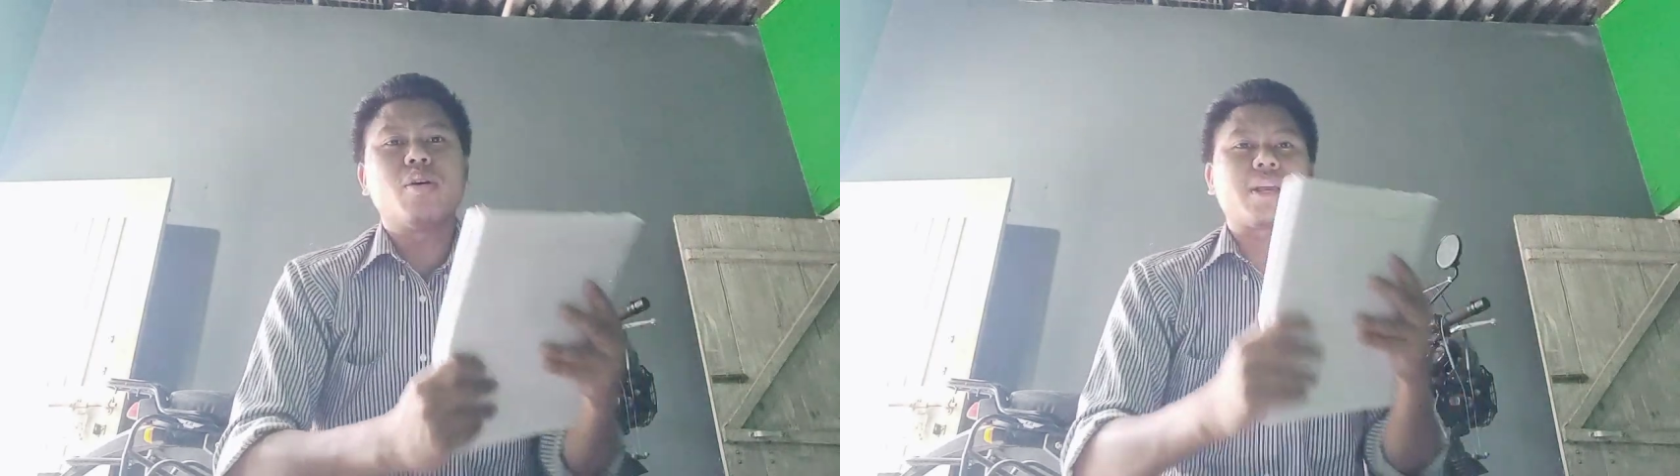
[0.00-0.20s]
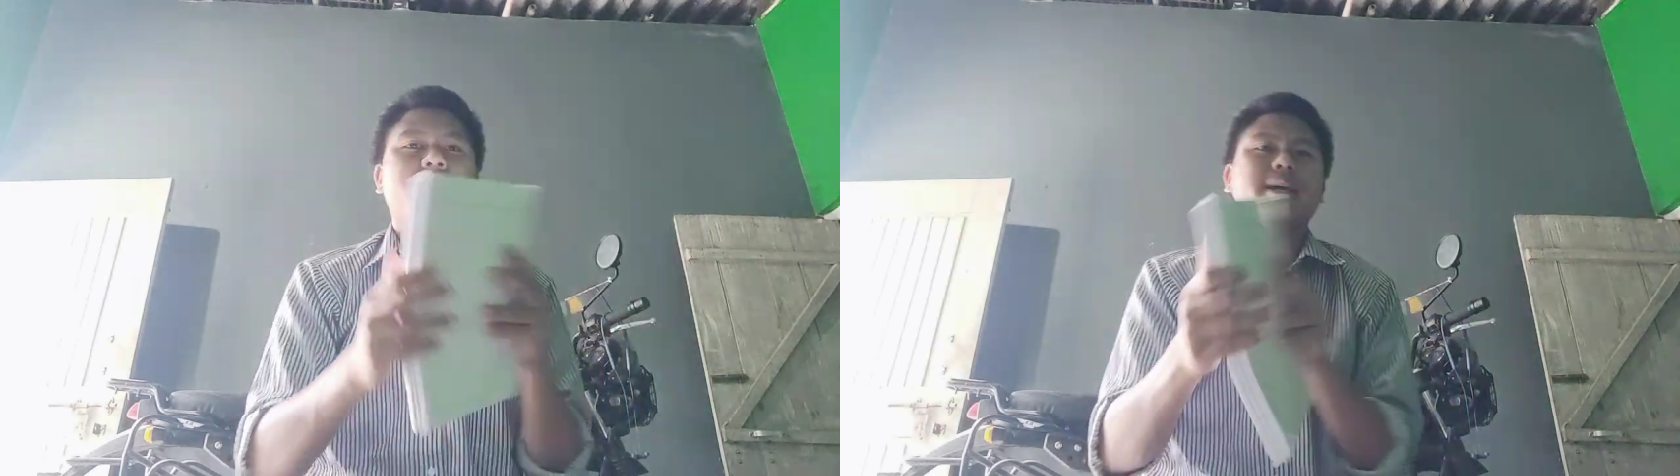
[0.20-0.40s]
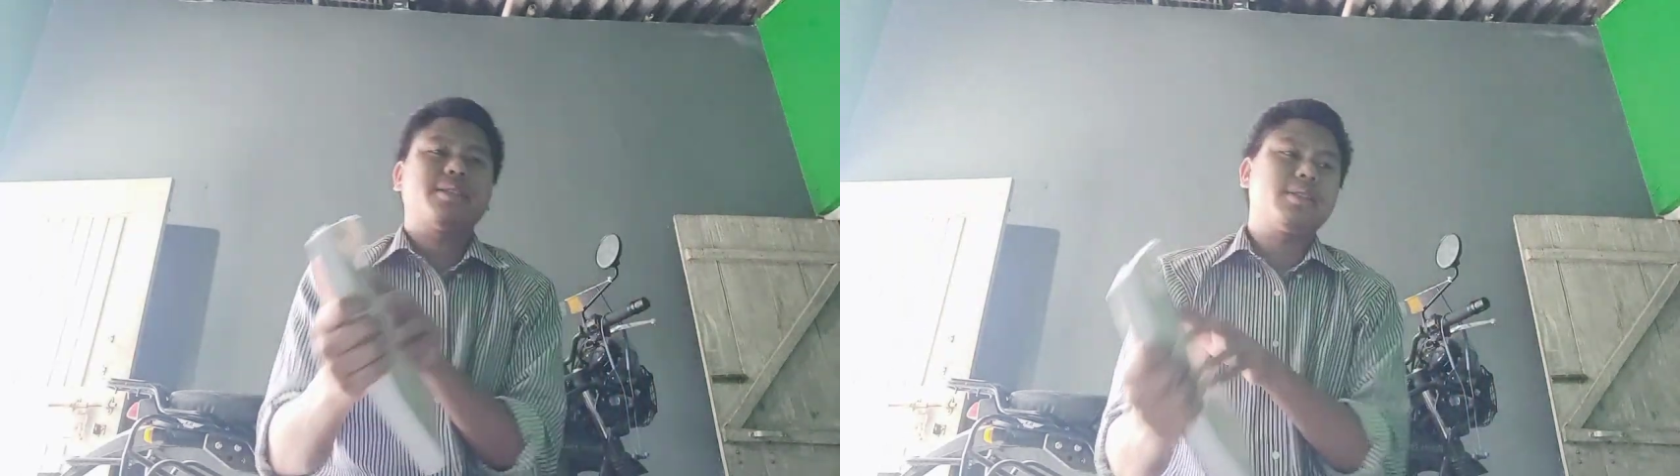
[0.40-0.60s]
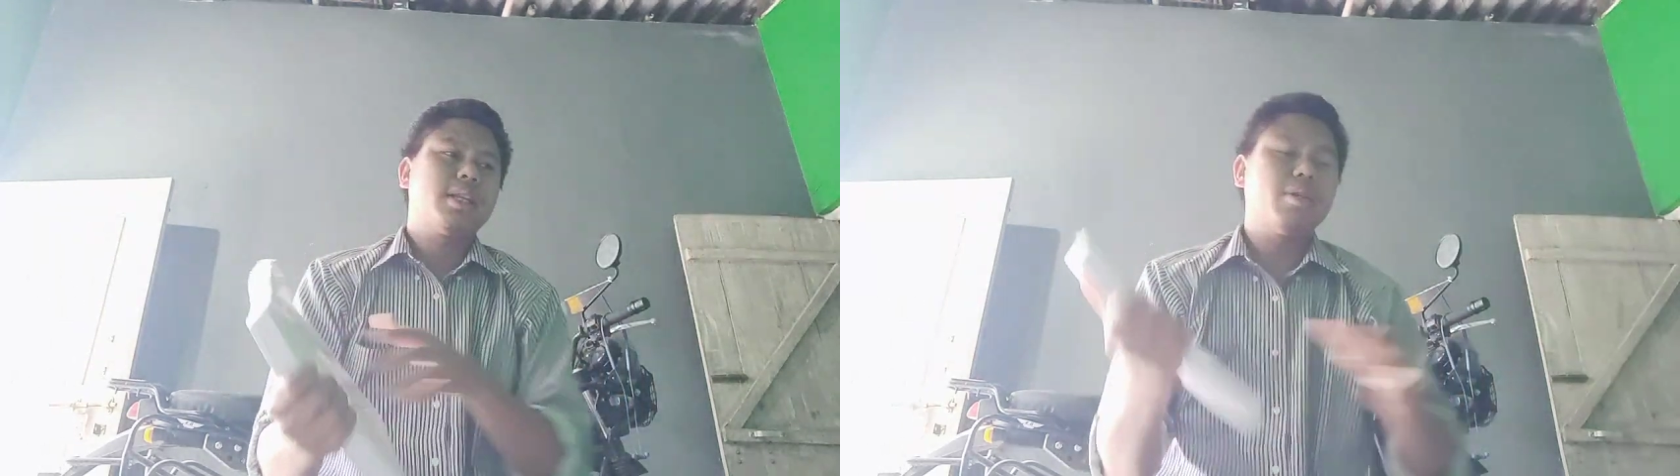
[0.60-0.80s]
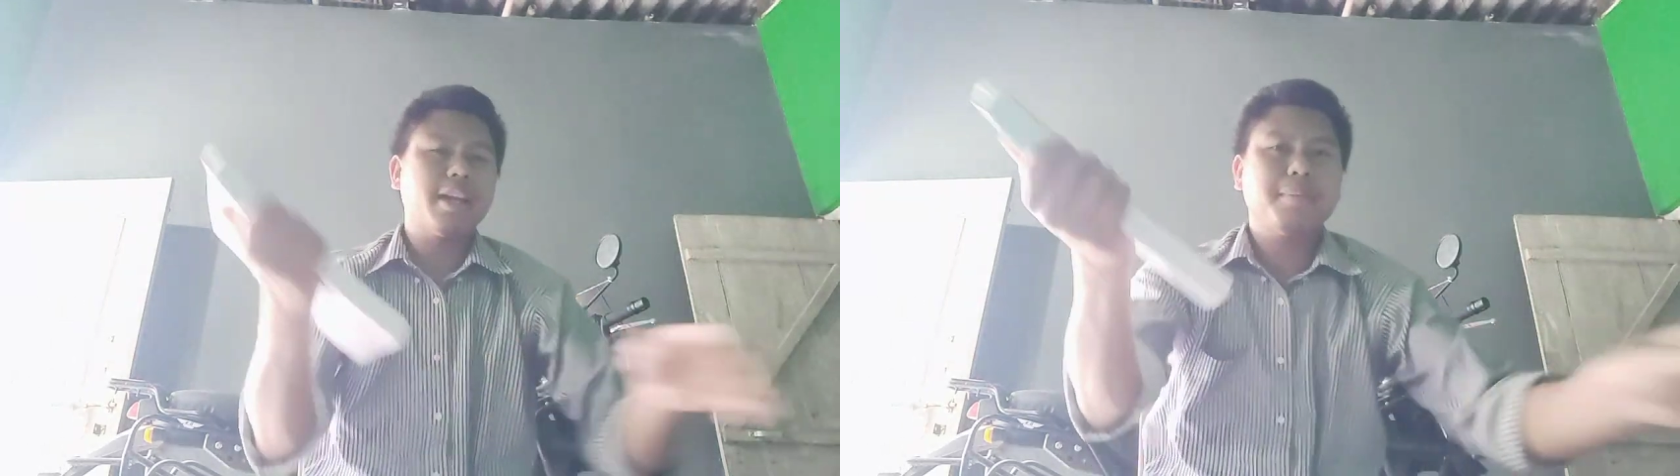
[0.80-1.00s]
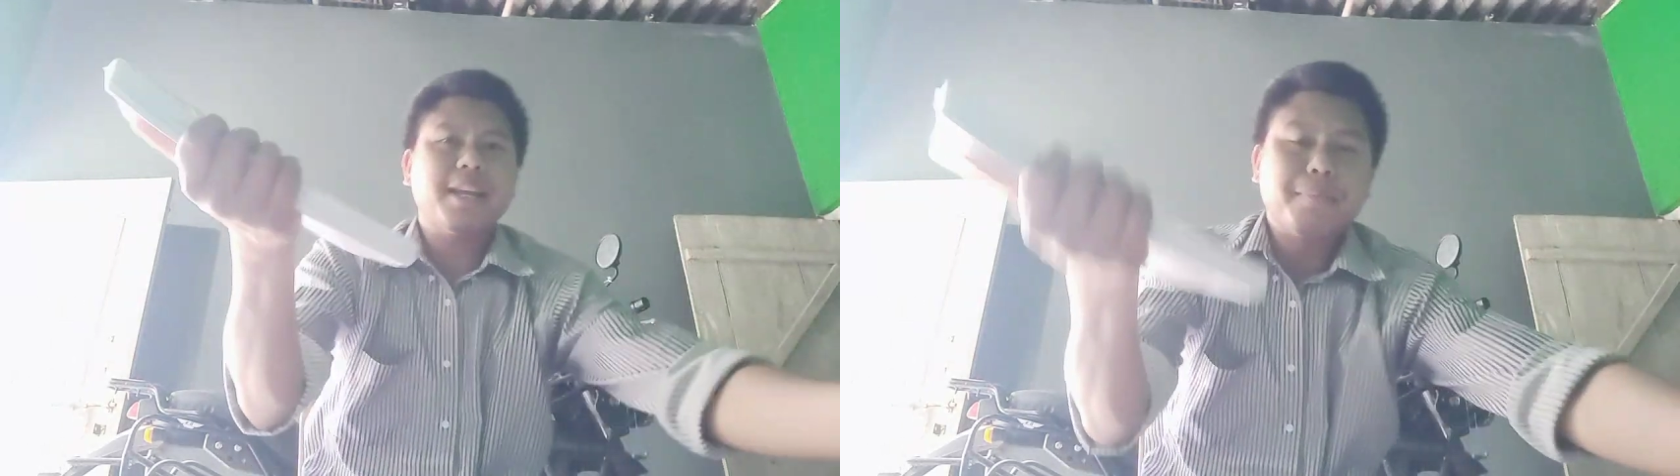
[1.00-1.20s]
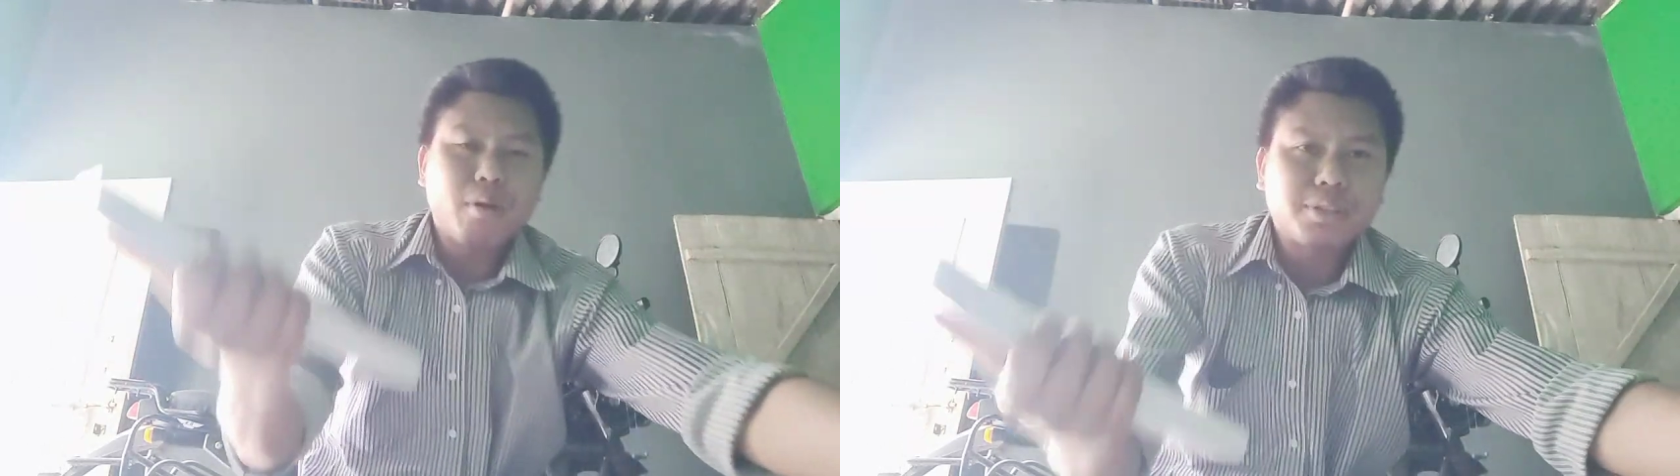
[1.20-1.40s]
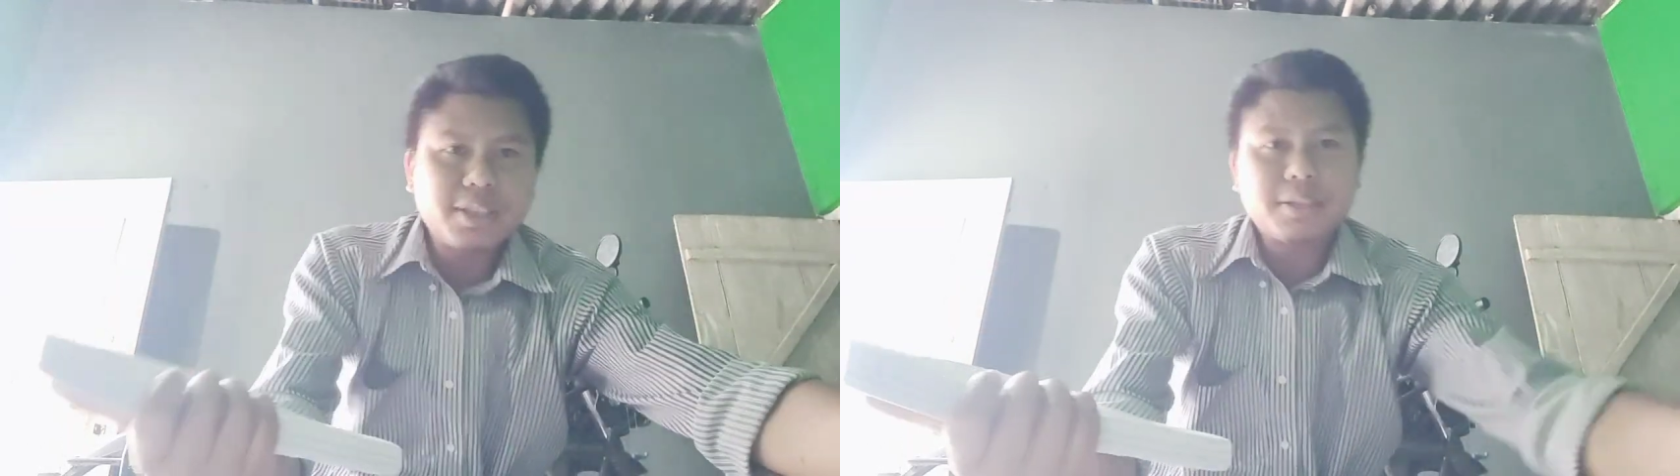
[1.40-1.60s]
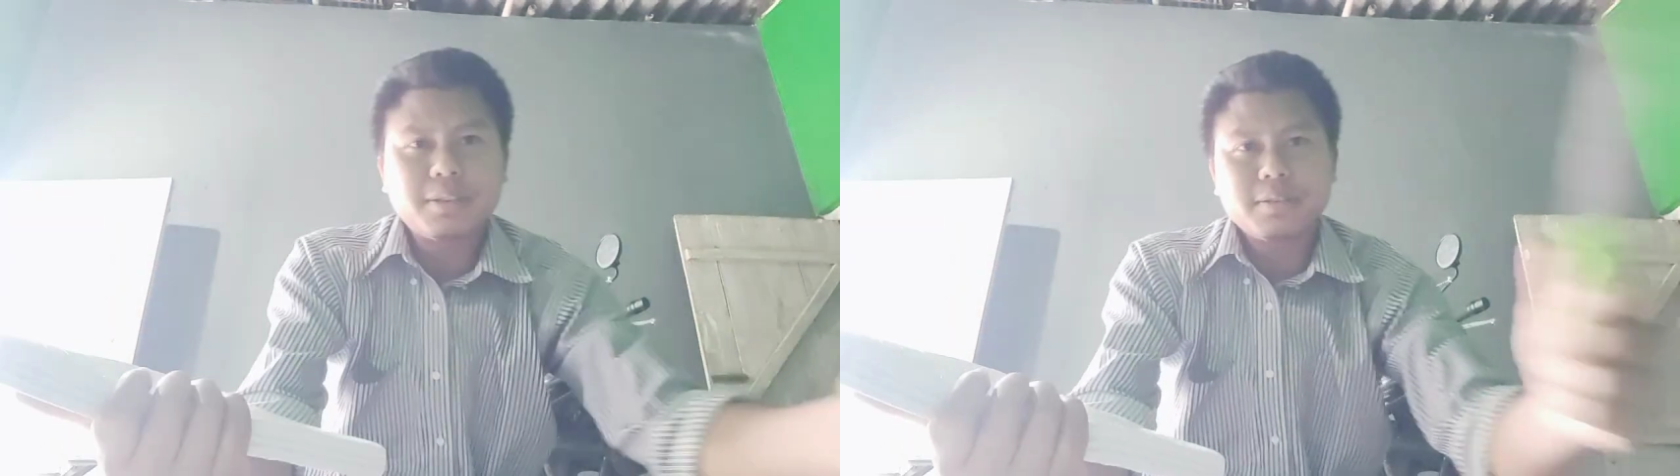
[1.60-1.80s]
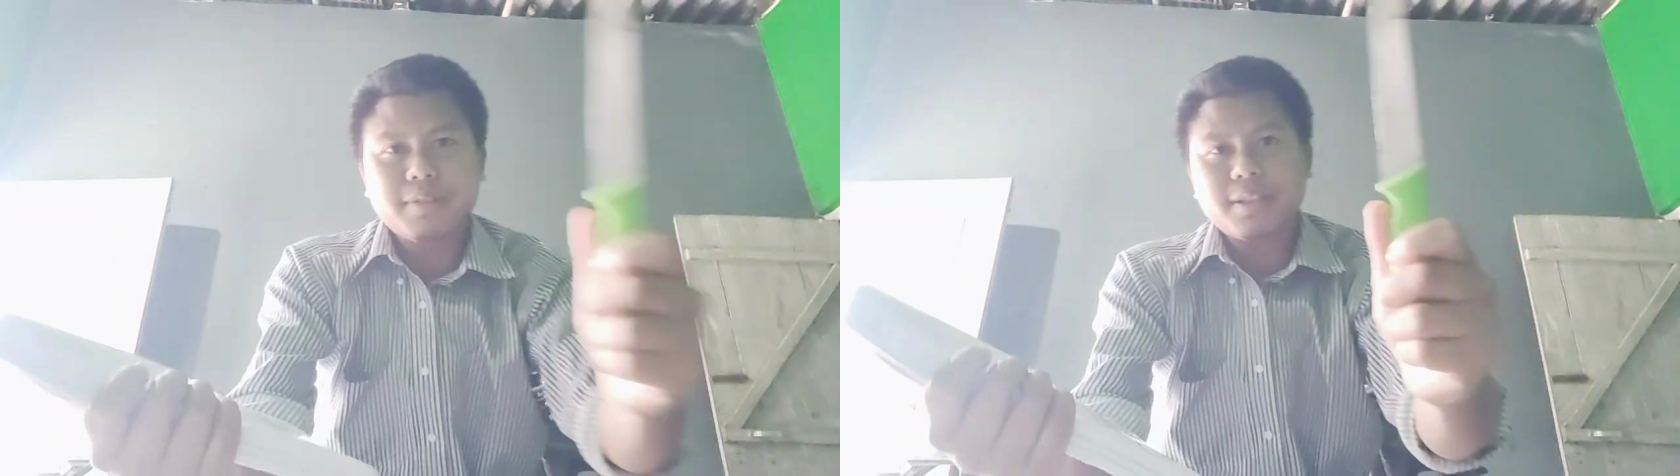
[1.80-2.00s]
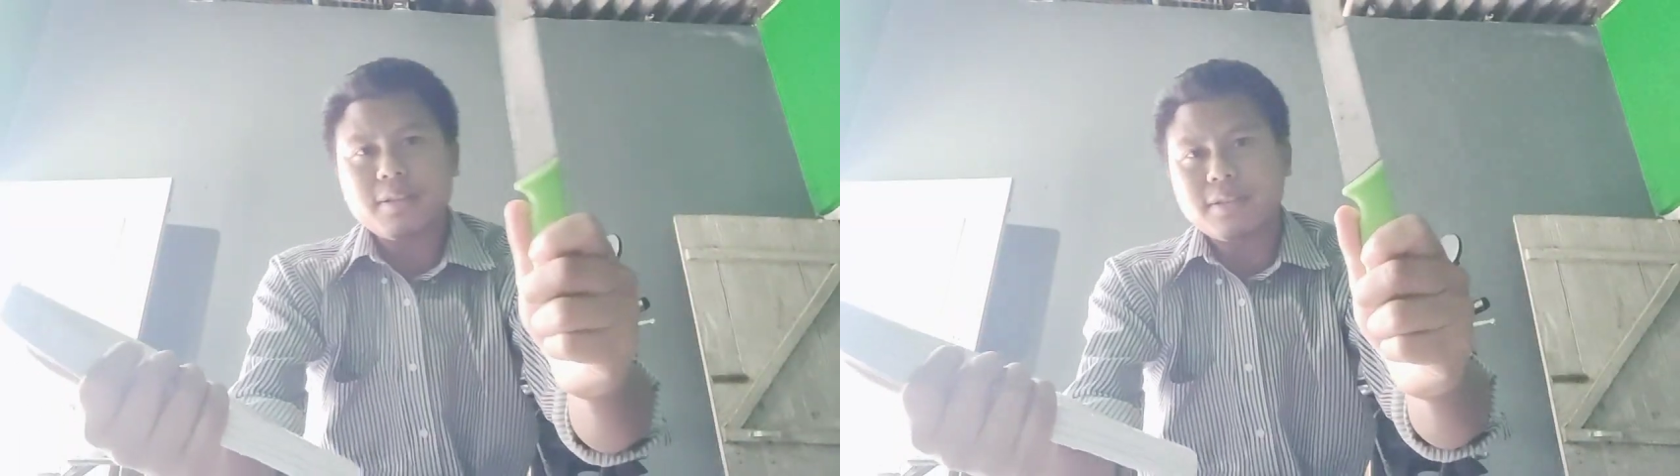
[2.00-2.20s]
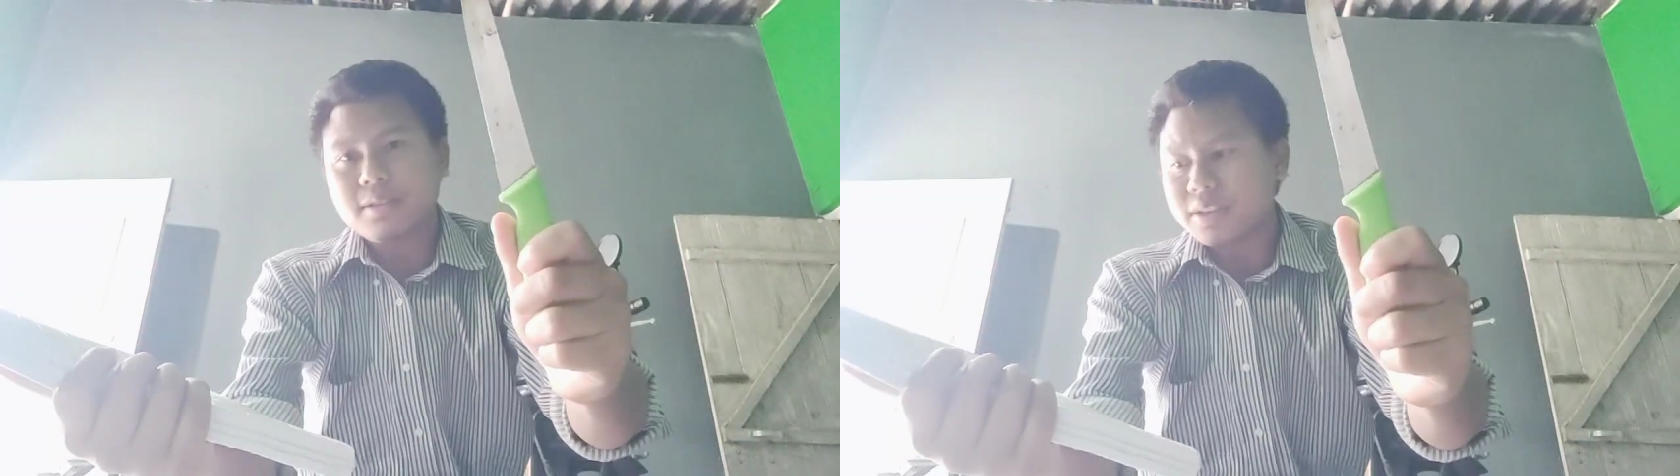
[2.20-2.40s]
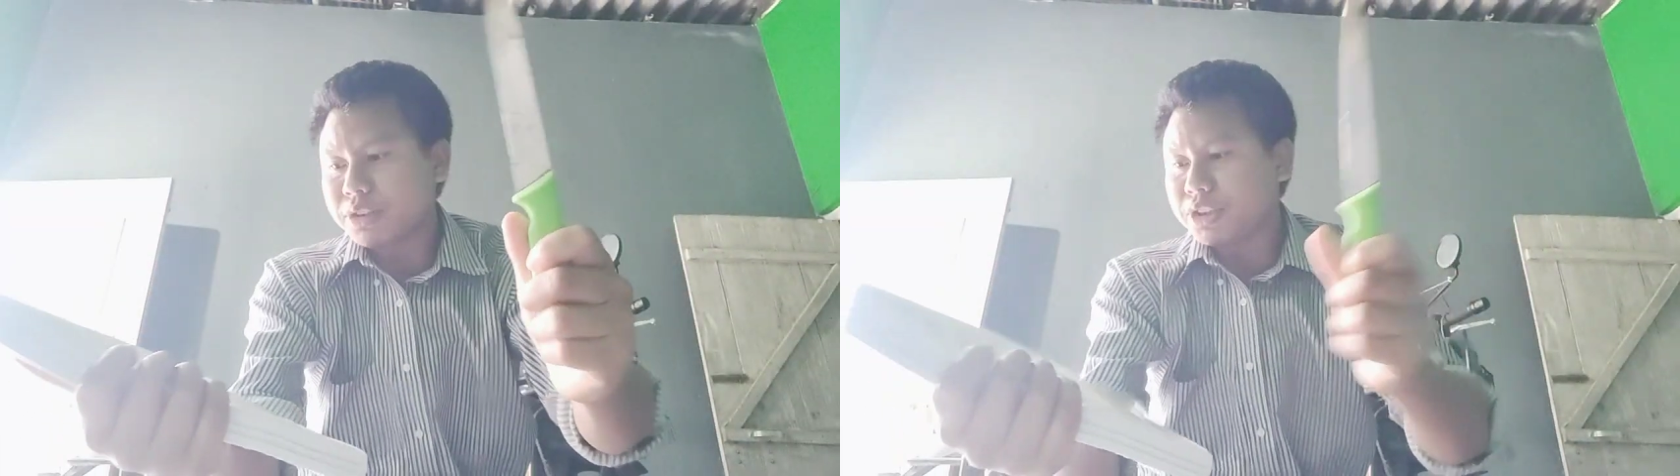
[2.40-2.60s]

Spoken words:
Okay, guys, now let me unbox it with this